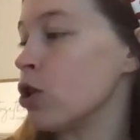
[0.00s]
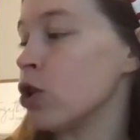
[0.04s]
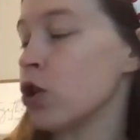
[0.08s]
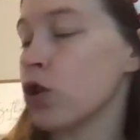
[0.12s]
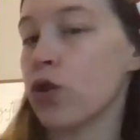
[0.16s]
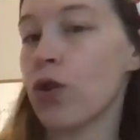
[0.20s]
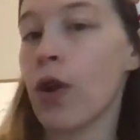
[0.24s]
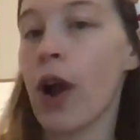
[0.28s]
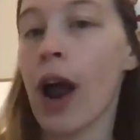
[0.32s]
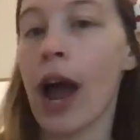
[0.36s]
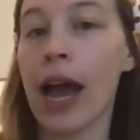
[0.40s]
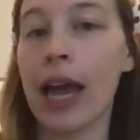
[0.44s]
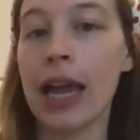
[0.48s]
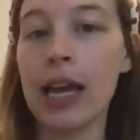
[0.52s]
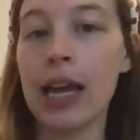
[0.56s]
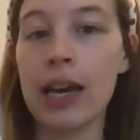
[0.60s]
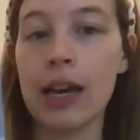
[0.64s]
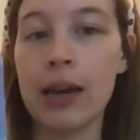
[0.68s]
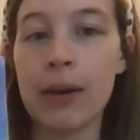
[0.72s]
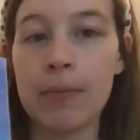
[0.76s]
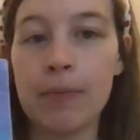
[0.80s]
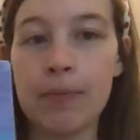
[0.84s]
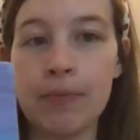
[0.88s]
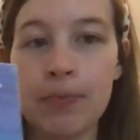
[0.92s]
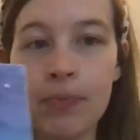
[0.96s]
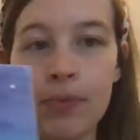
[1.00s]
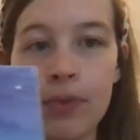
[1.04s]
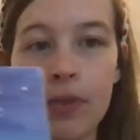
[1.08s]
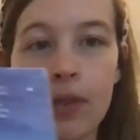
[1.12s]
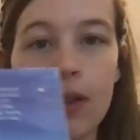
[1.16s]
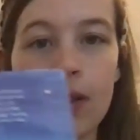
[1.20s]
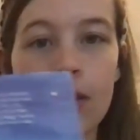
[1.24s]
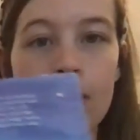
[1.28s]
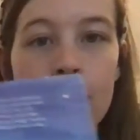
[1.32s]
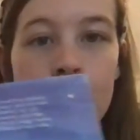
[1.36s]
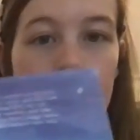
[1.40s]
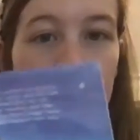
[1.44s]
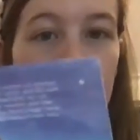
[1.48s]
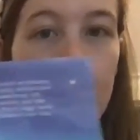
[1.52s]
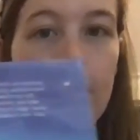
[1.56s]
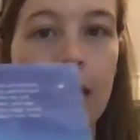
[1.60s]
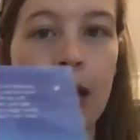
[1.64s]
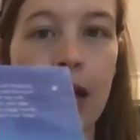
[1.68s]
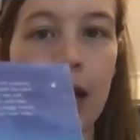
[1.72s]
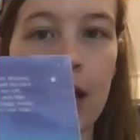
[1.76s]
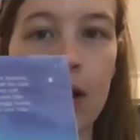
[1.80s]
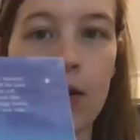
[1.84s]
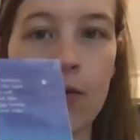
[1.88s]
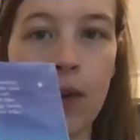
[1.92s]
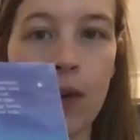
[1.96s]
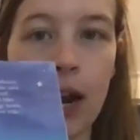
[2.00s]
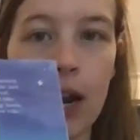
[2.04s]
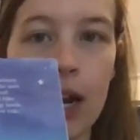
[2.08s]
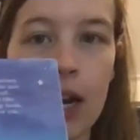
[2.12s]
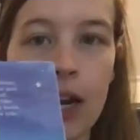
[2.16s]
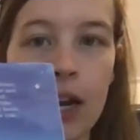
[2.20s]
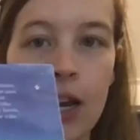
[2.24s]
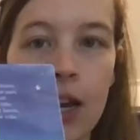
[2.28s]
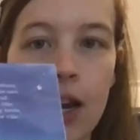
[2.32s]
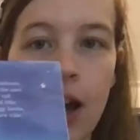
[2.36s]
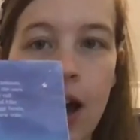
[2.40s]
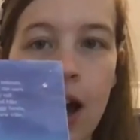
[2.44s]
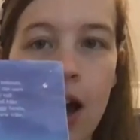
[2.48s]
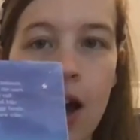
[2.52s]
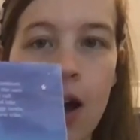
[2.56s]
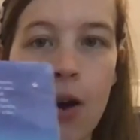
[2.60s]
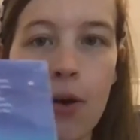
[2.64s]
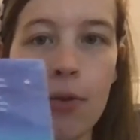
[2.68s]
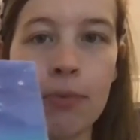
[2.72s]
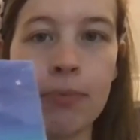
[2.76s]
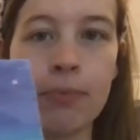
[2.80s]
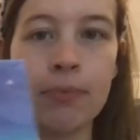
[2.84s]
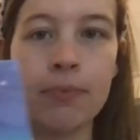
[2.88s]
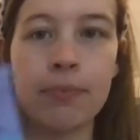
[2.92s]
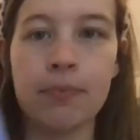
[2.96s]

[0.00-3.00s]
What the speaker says: trike. They're getting ready to go.